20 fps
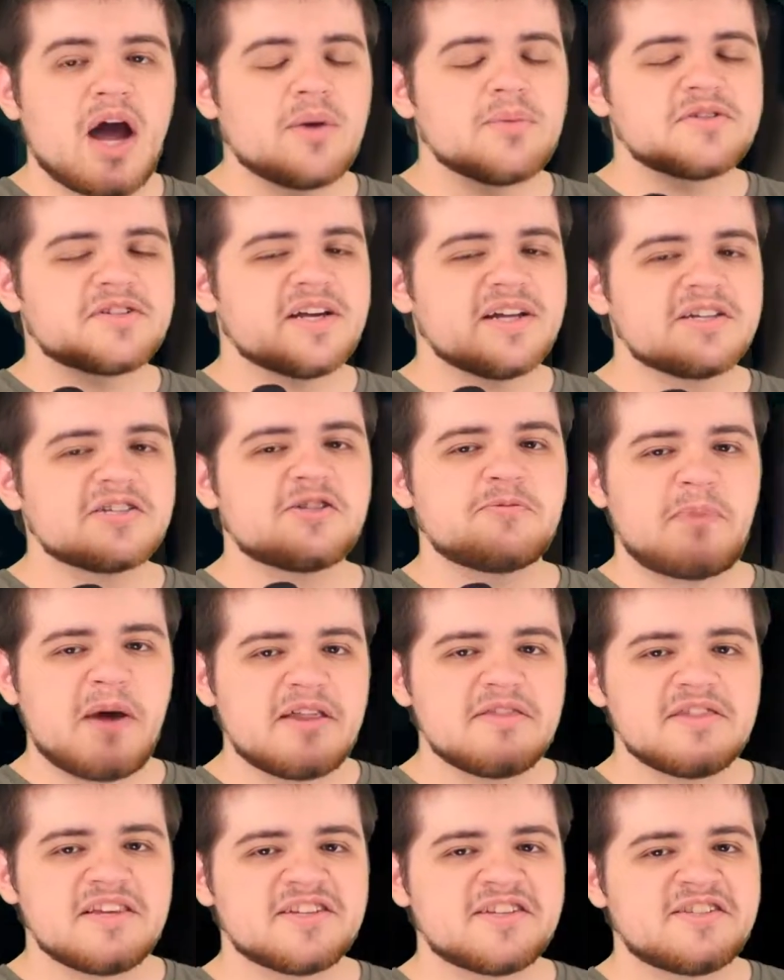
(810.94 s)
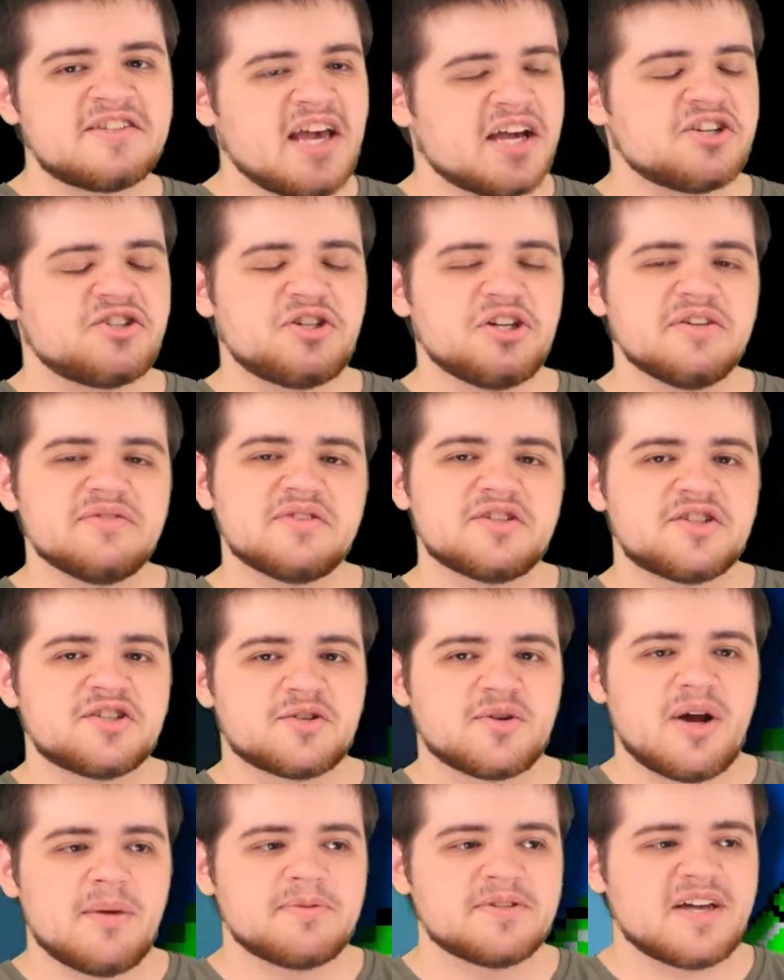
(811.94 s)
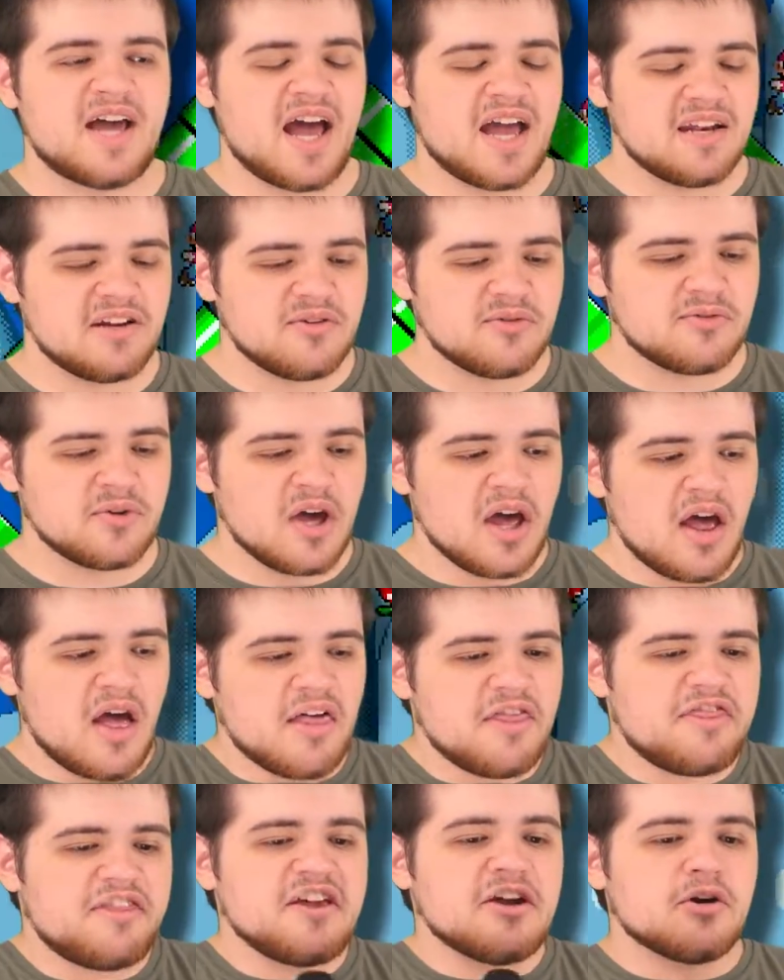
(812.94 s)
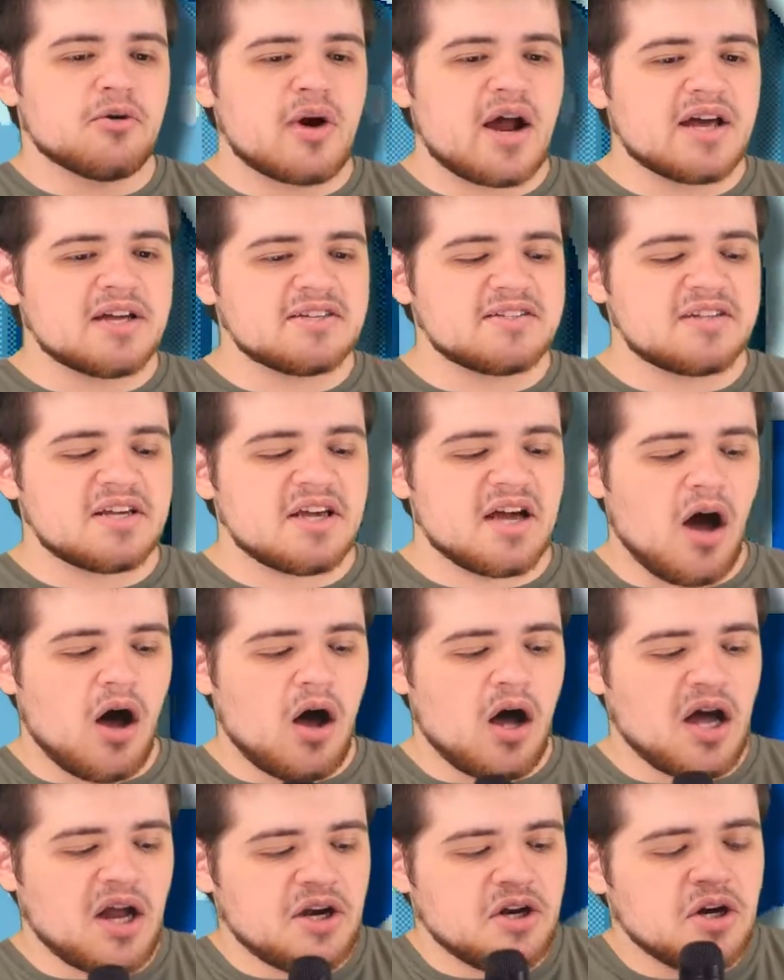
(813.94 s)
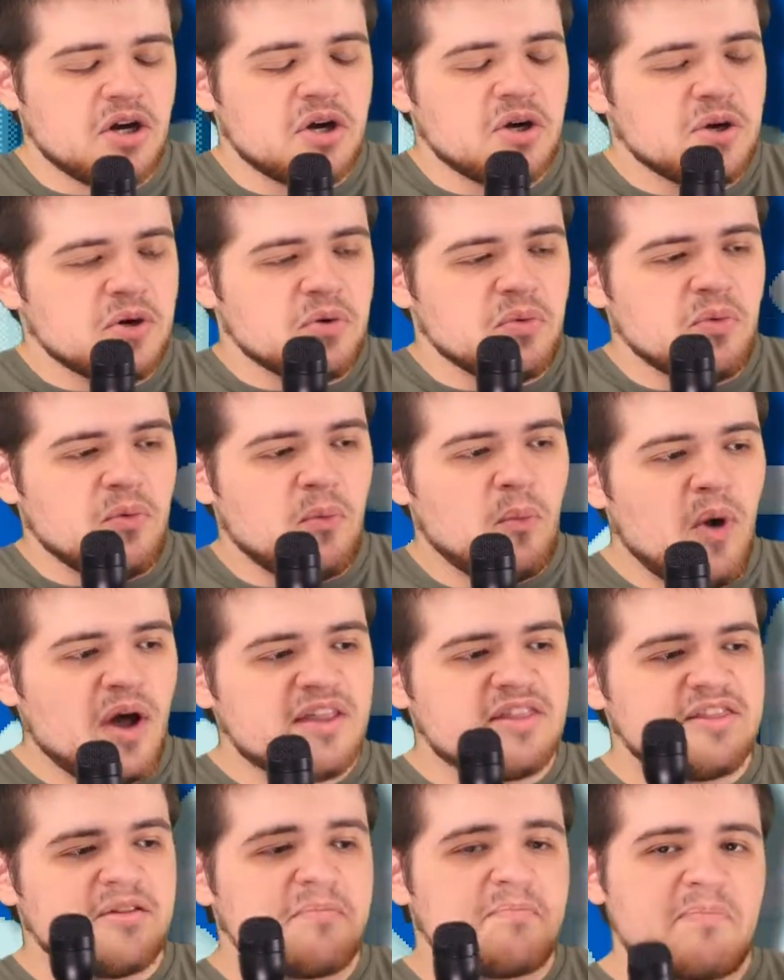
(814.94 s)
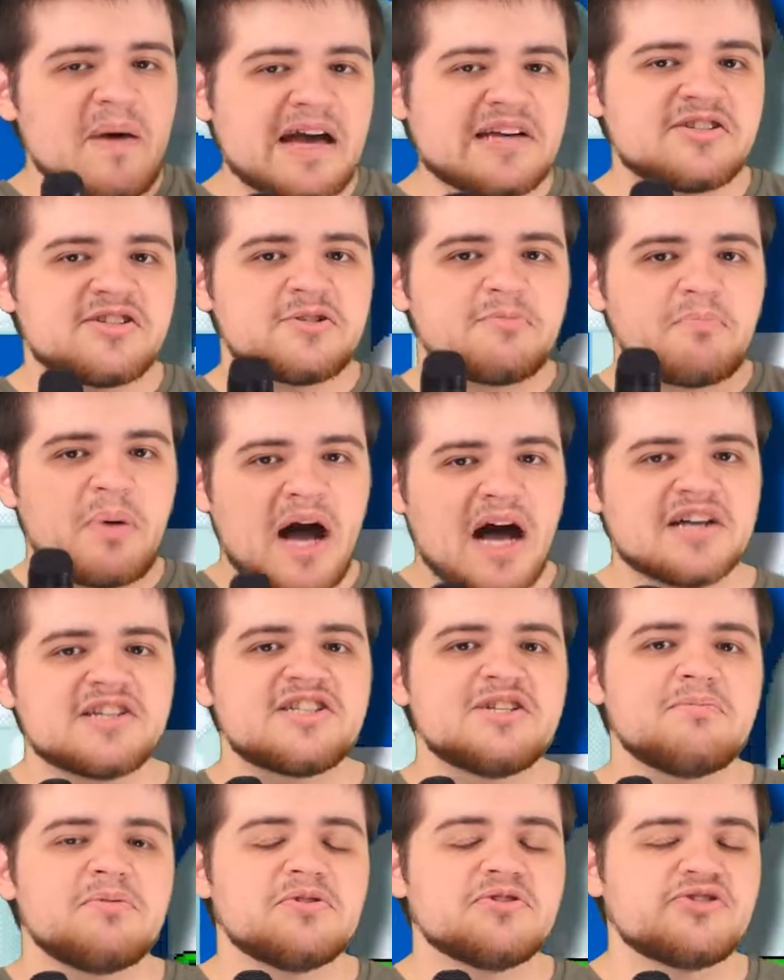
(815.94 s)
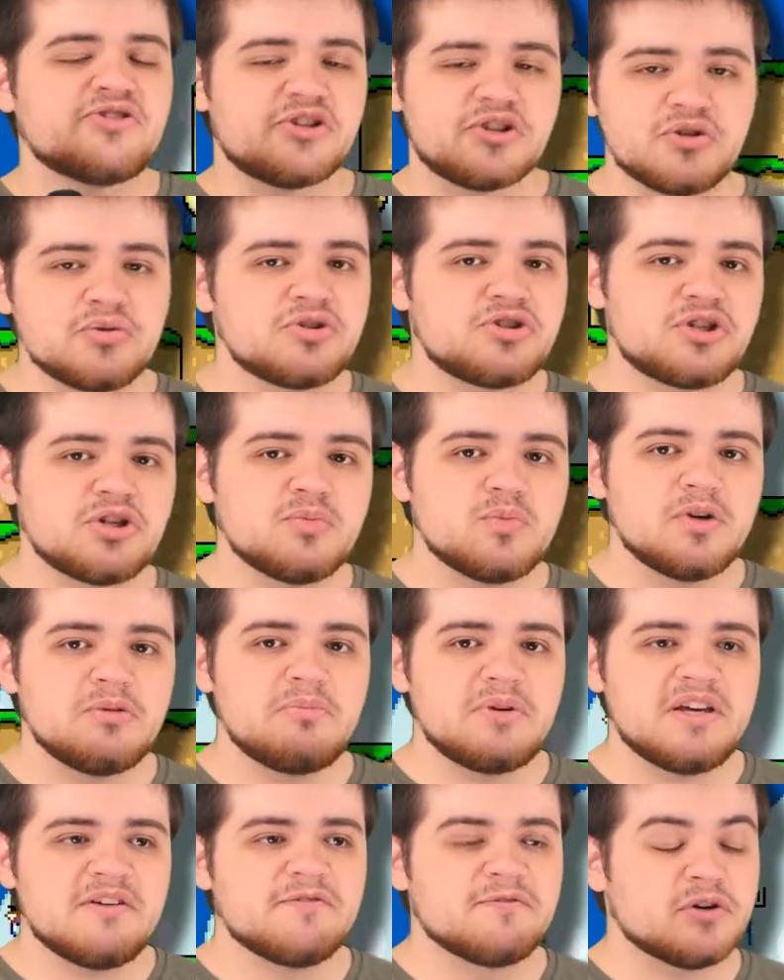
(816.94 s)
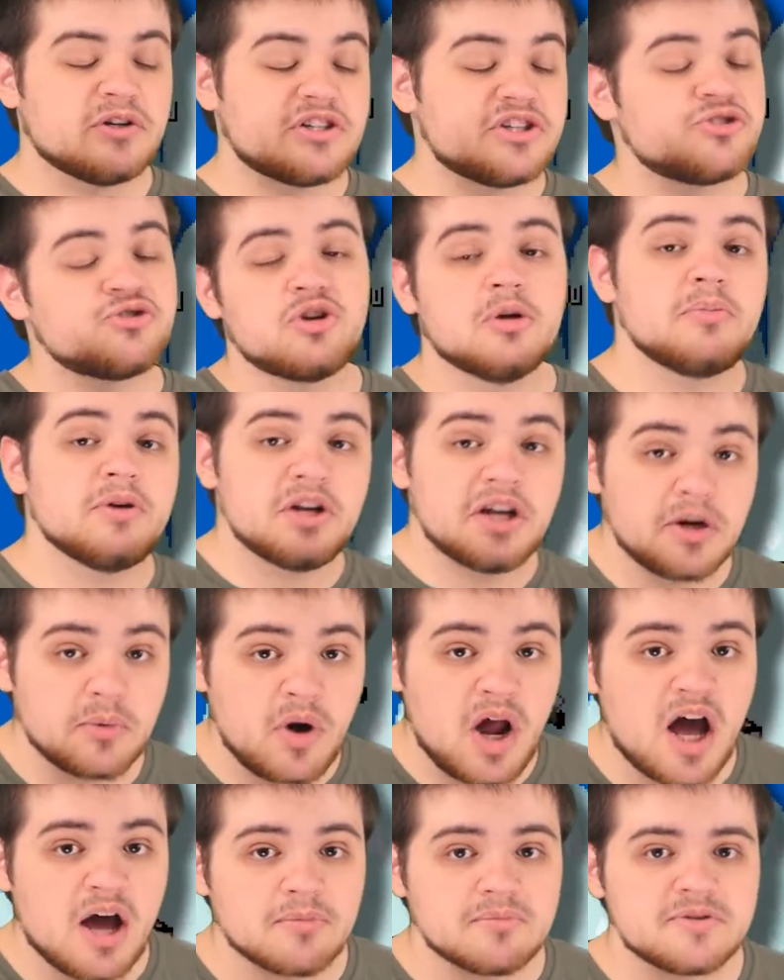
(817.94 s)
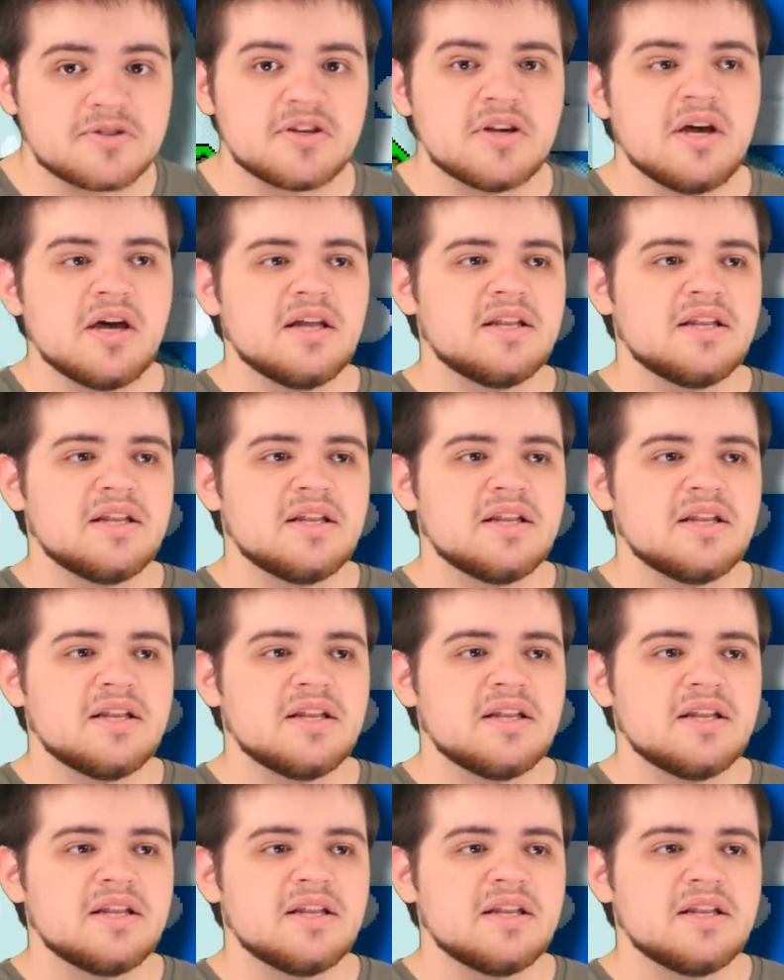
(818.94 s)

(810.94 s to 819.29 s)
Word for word: I was going to spend this section of the script kind of theorizing on what the best possible solution would be for distributing ROMs.